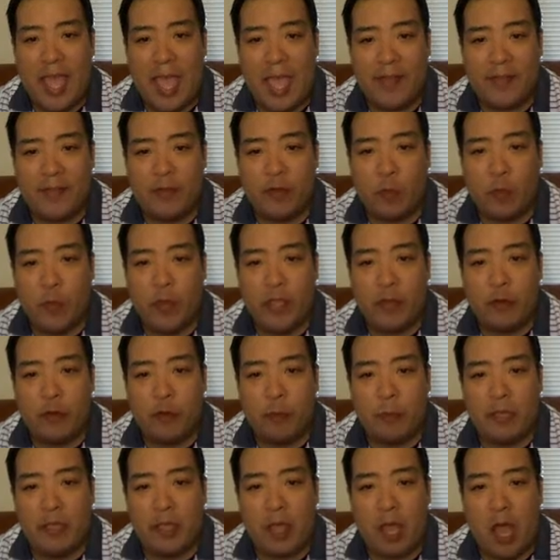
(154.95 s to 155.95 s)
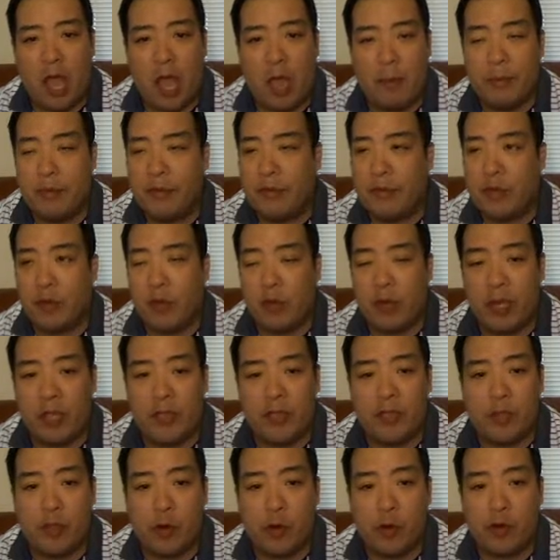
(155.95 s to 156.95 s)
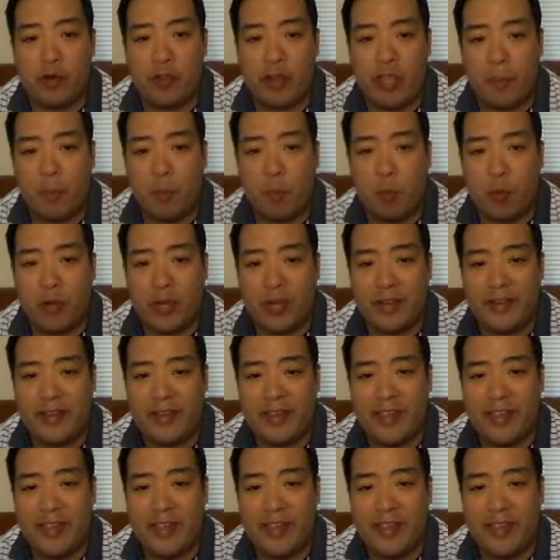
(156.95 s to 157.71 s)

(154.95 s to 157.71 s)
as the winds will be calmest during Thursday morning